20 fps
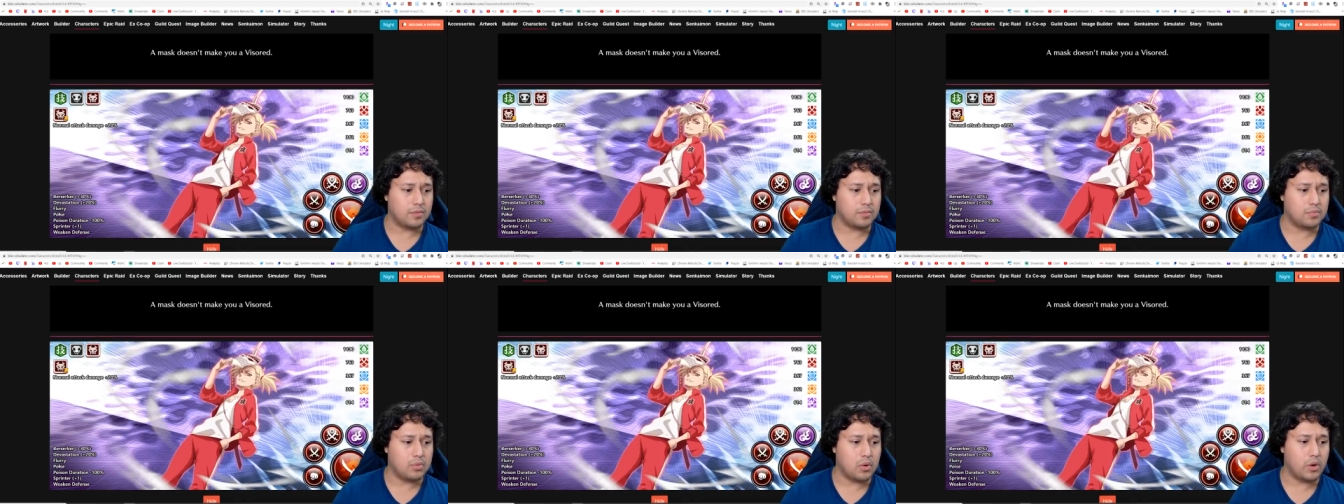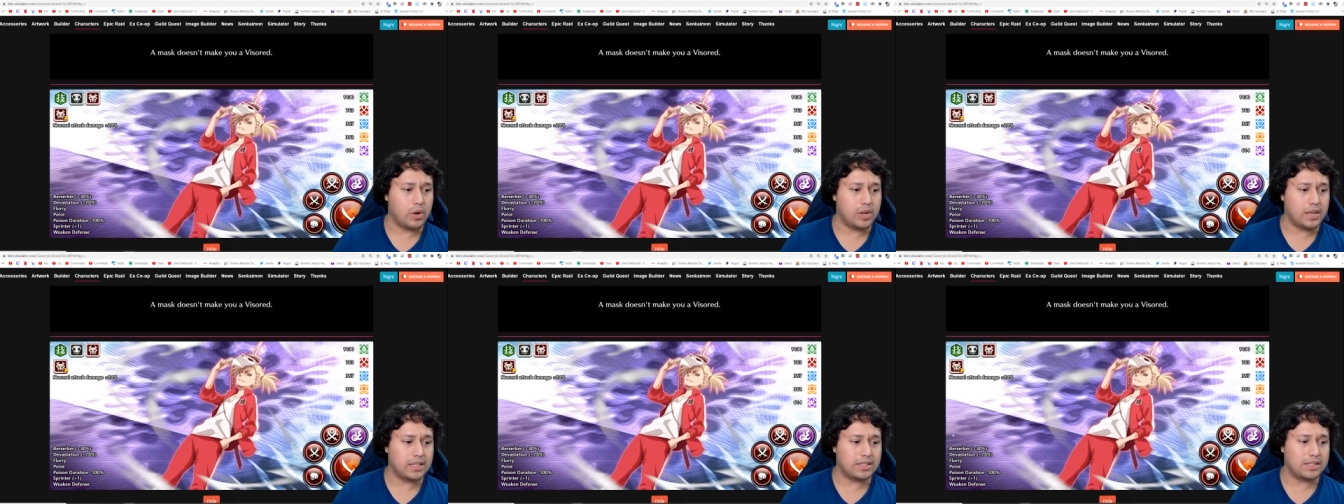
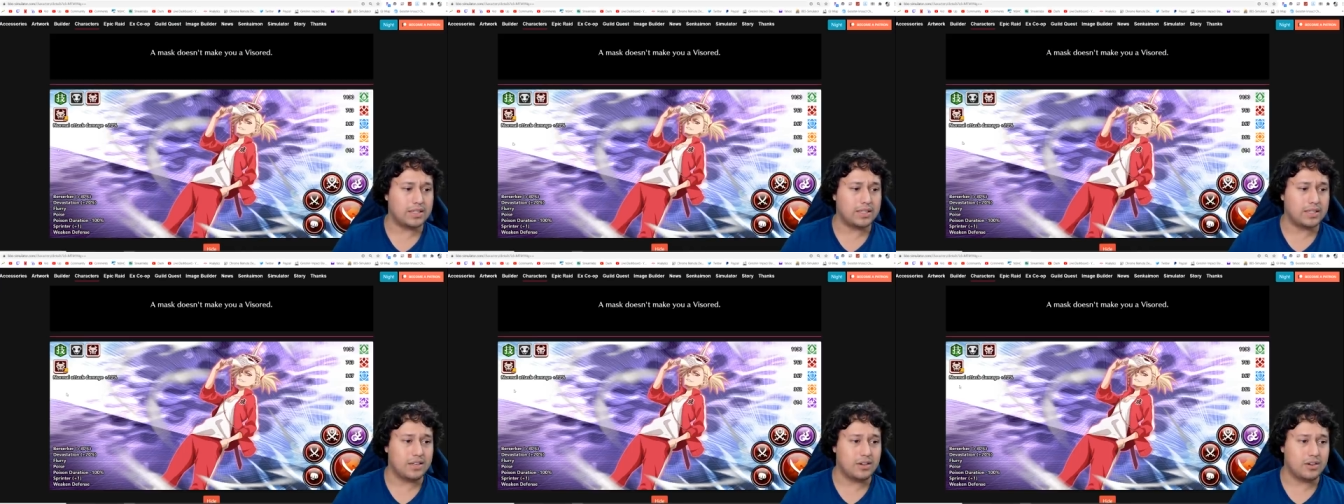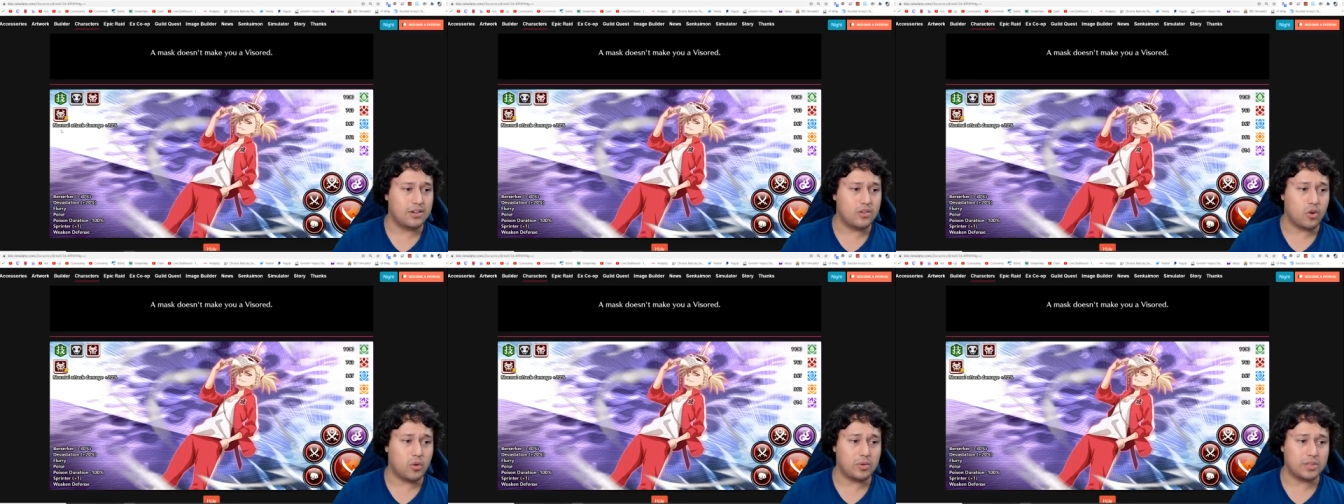poise,
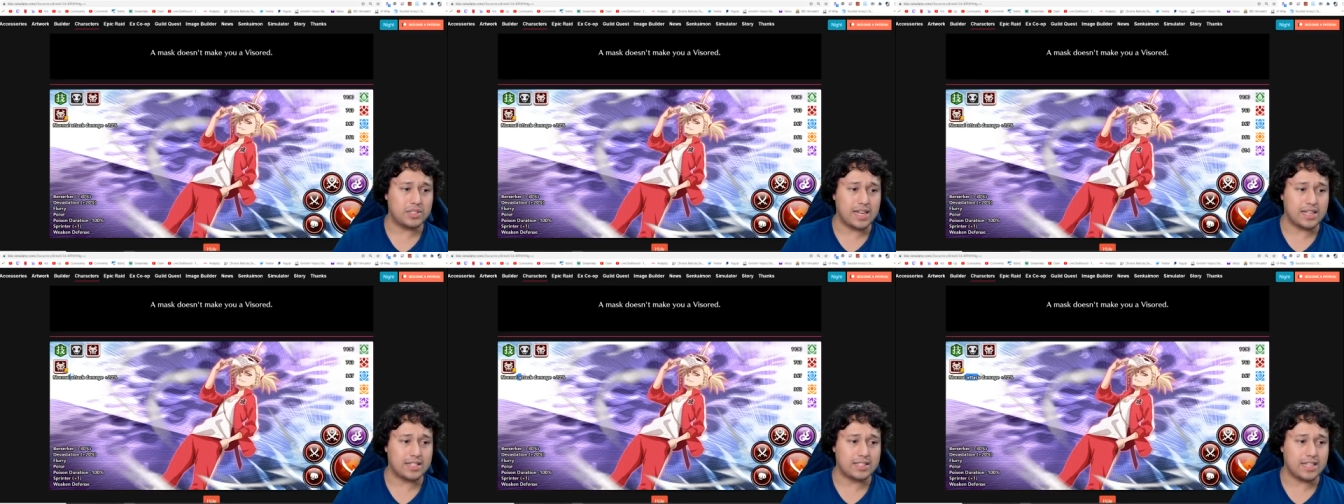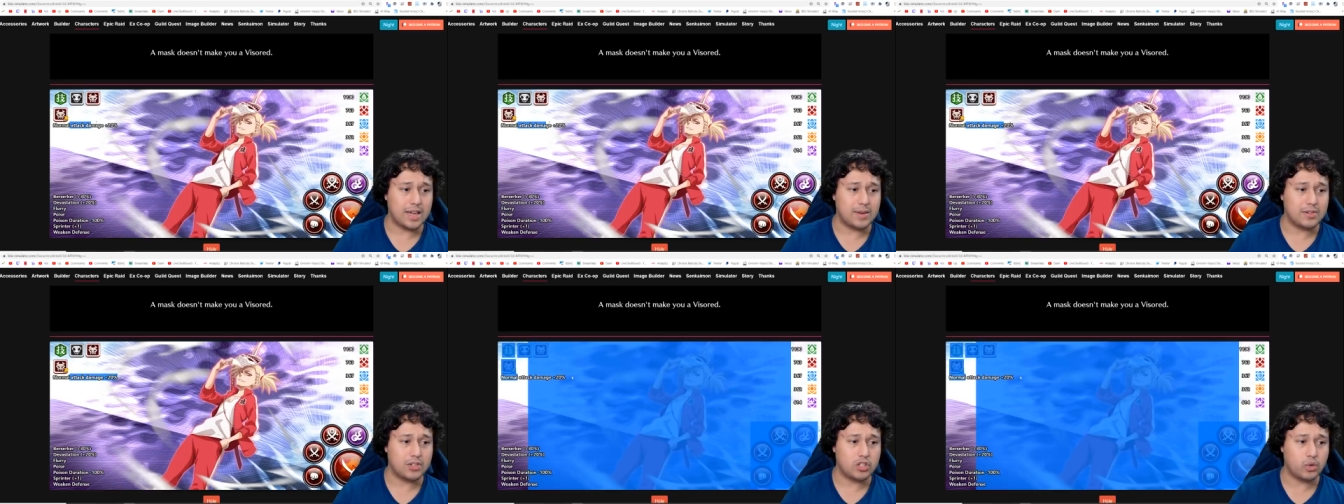normal attack
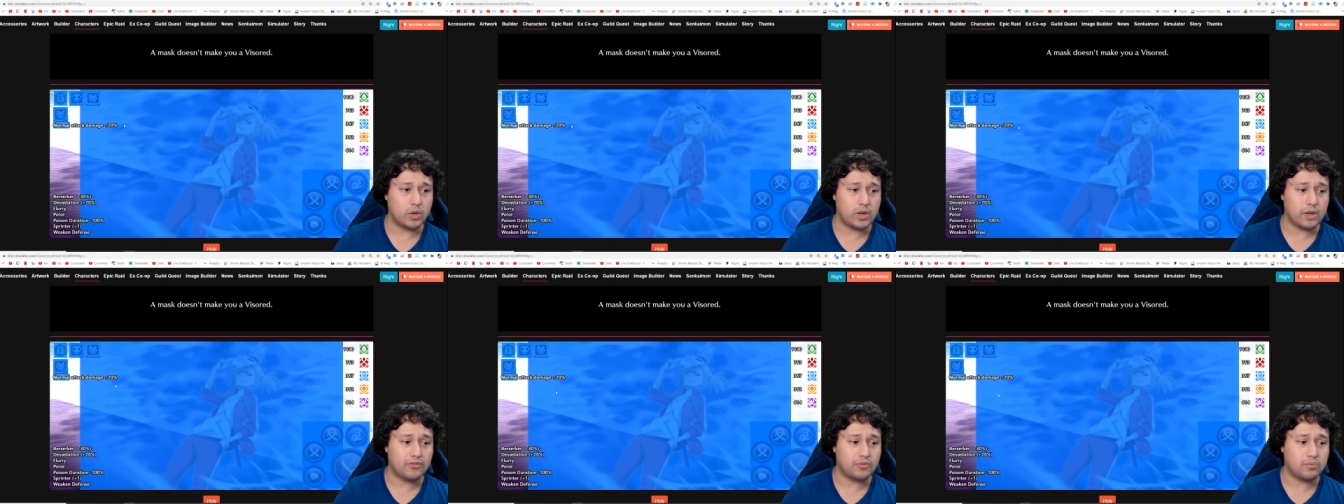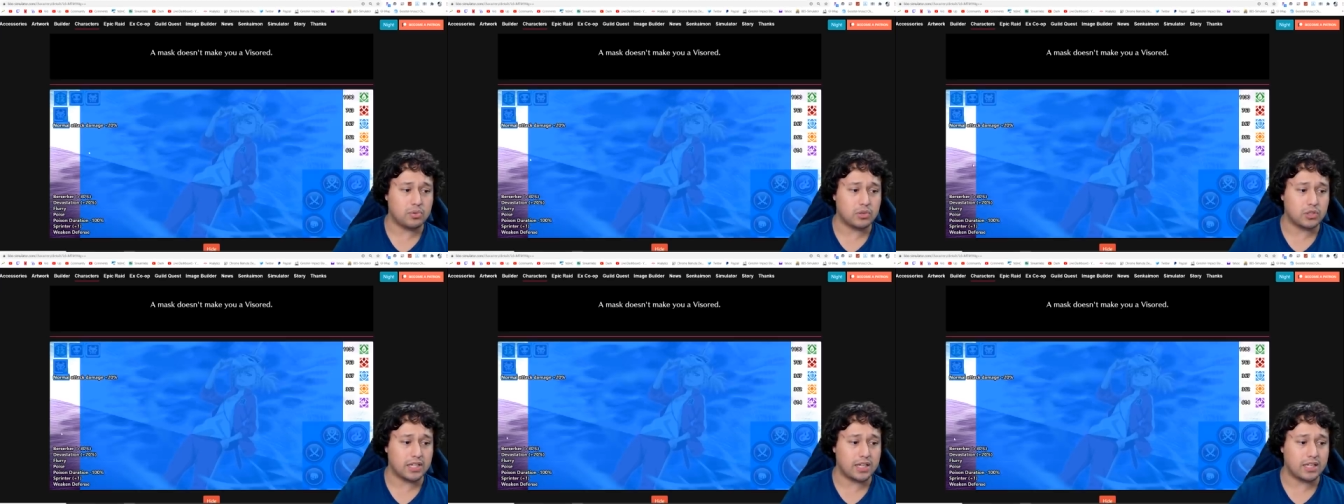damage,
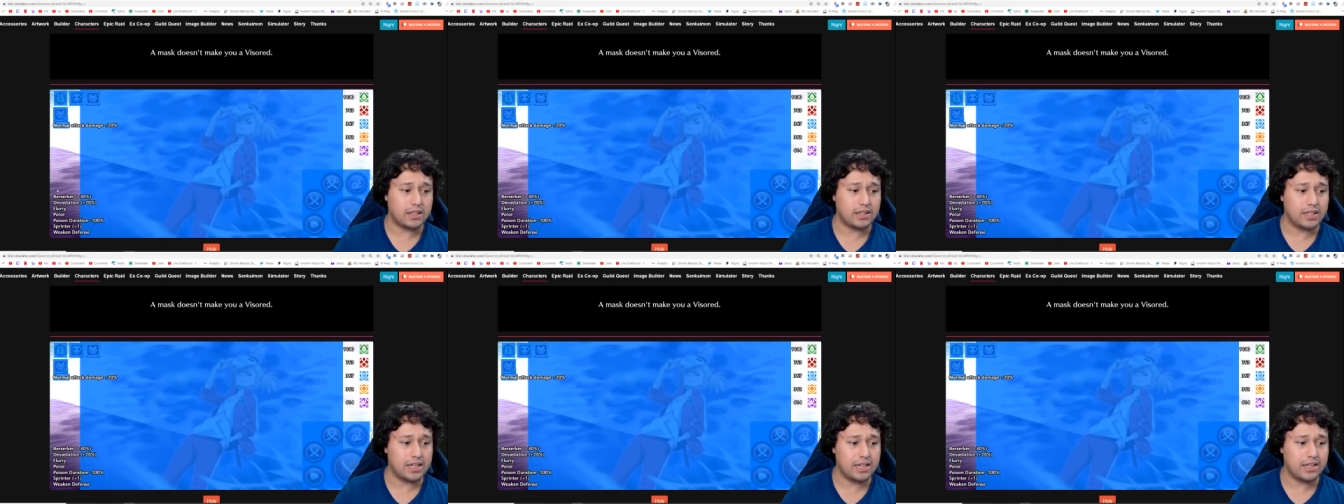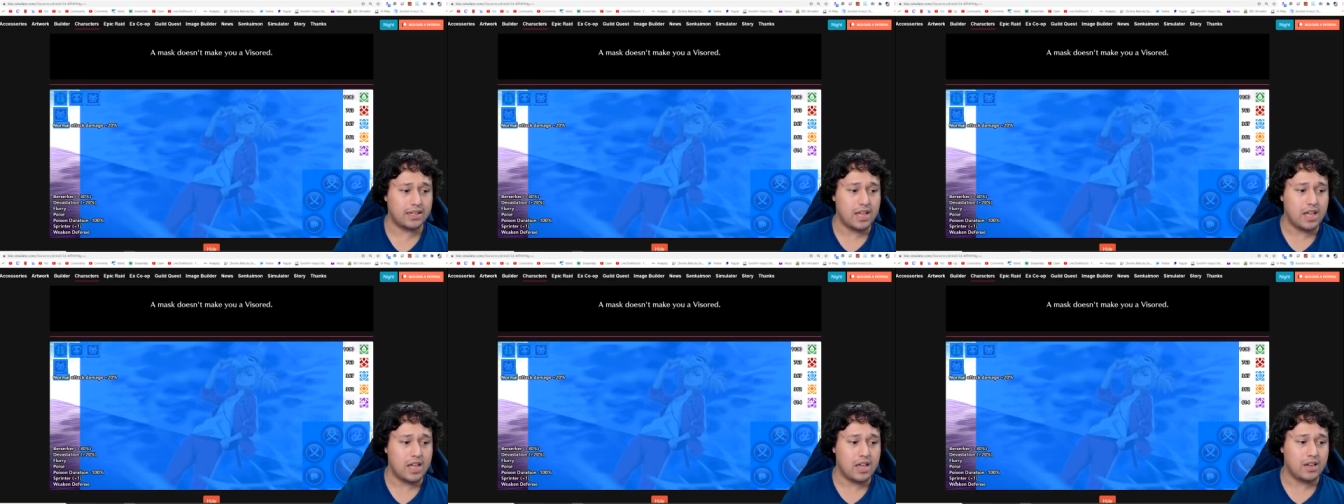20% link,